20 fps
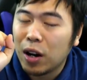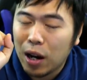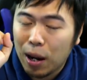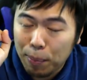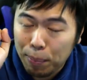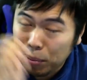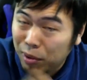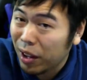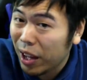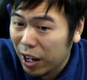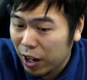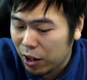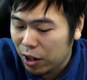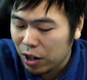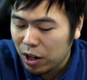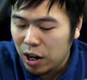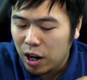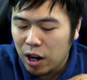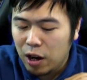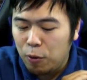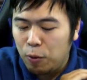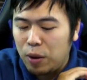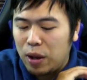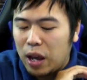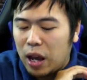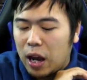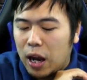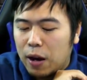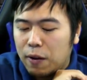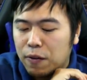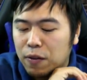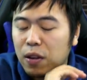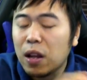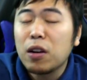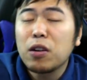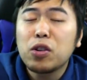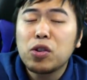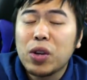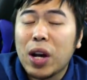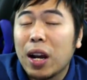player. We have
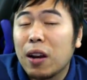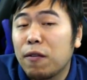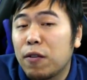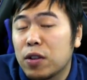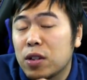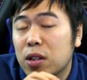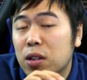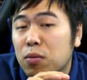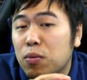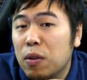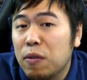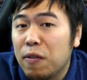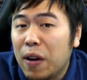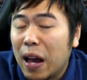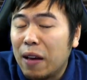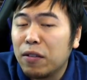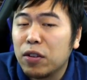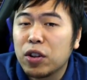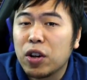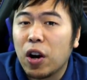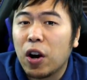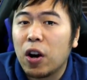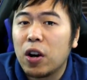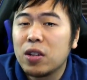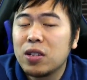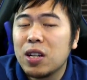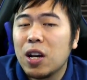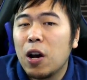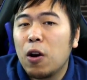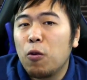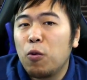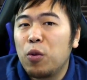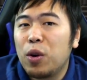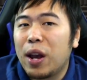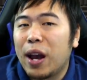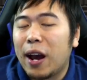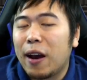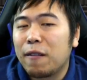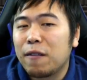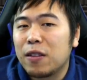Thunder Dragon versus Revival cards. We
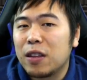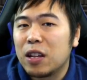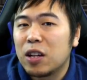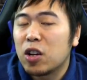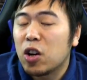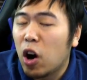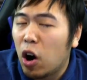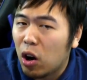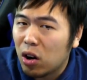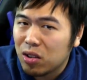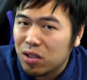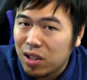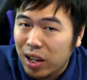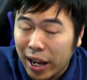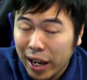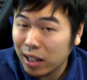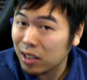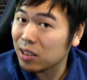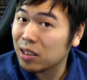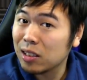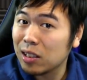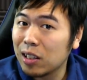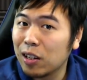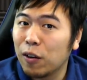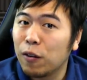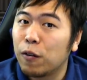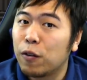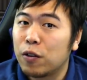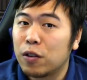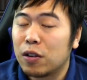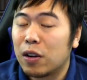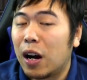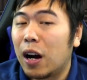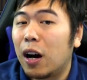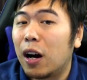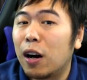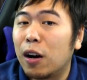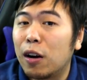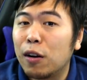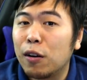have the card text
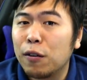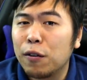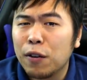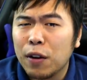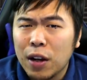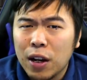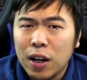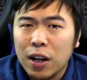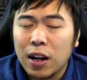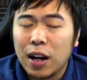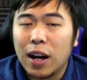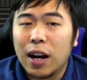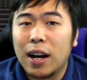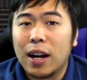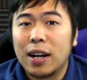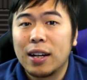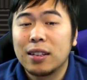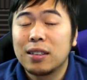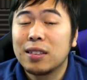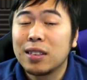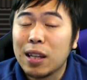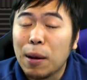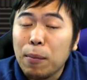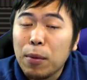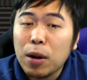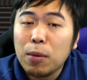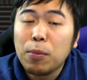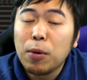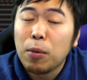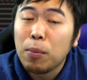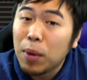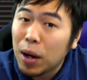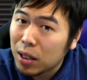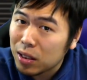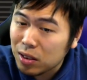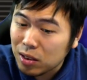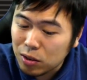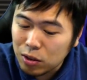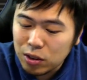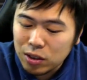of summonable
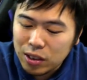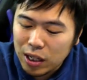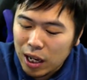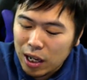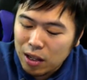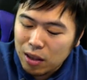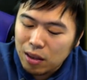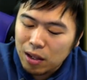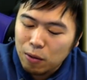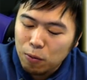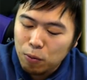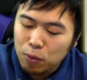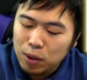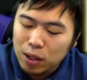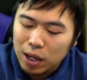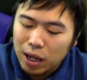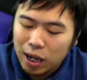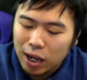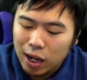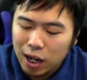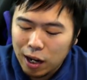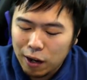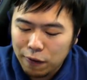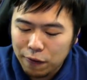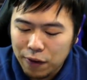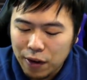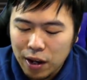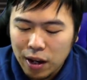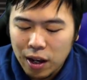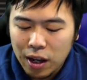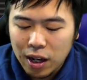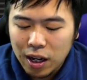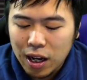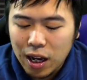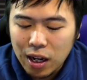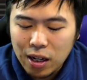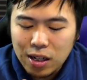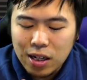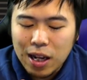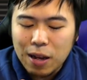monsters, and then we have
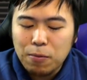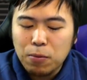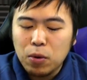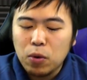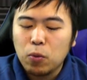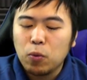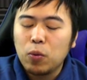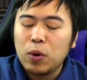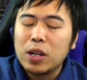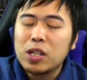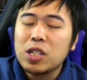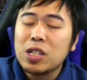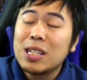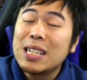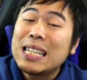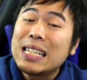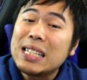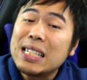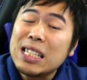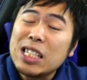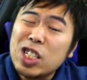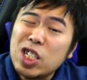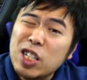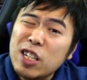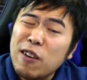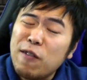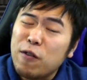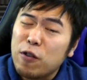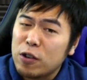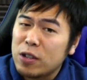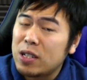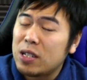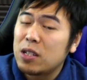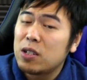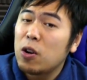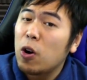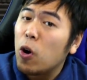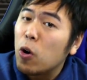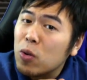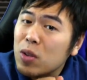Condemned Witch TCG versus
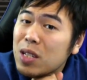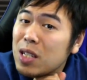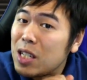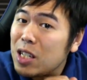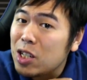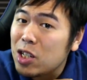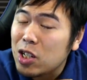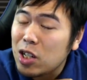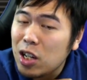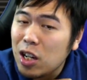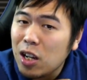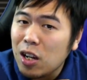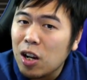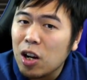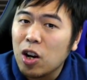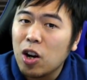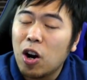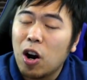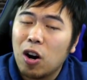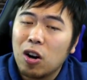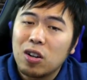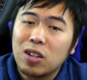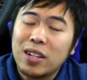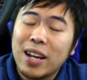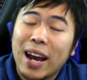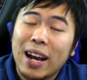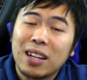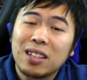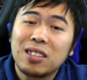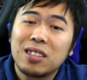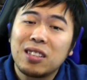OCG, card text